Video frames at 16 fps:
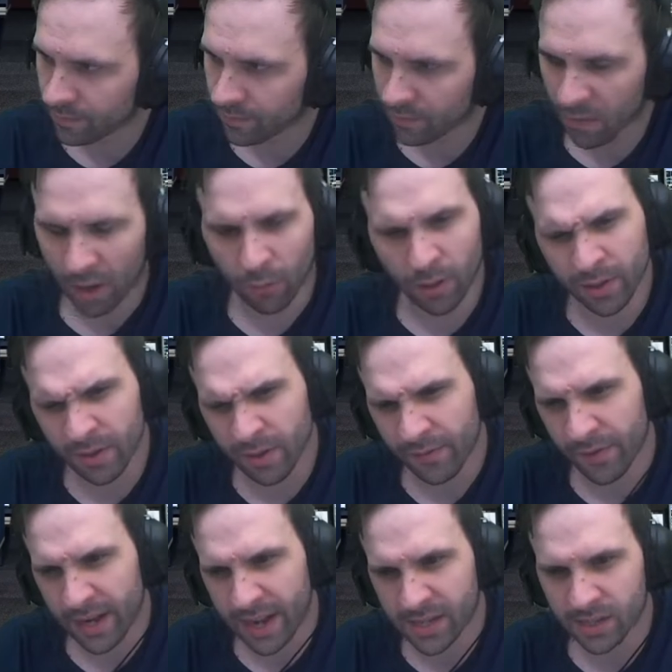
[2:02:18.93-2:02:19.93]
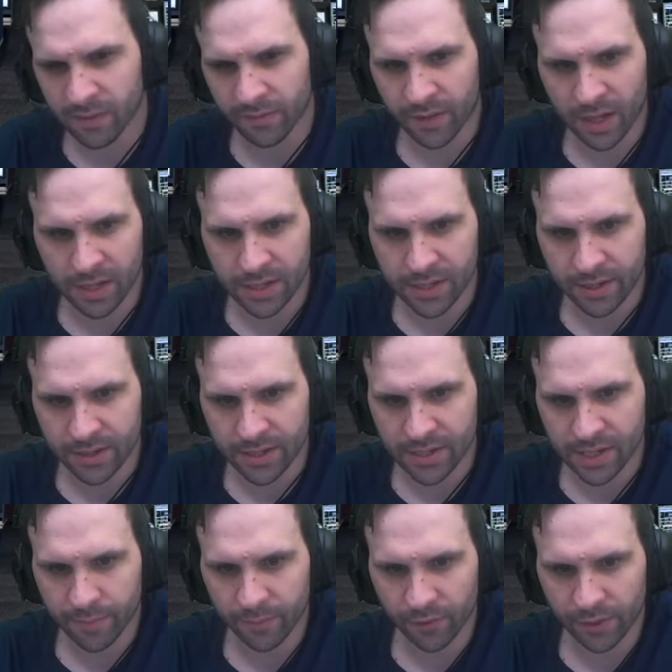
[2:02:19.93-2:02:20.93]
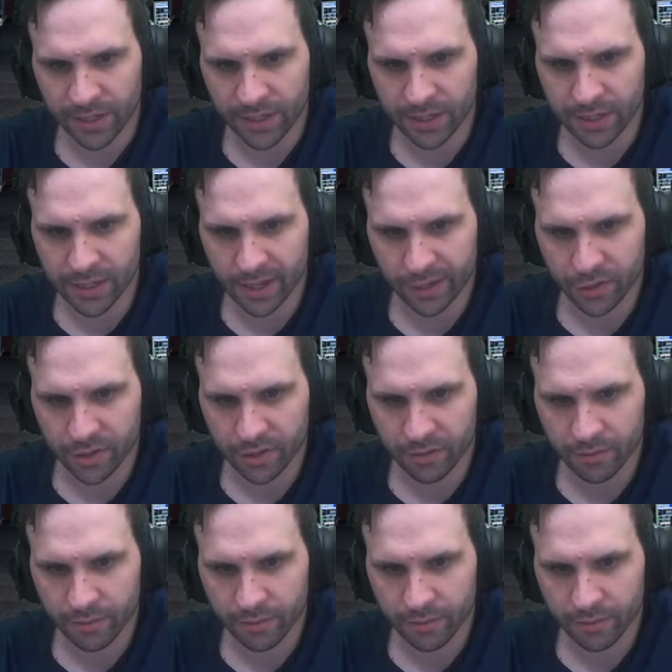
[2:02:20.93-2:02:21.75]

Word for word: I wonder if it has involuntary submarine detection.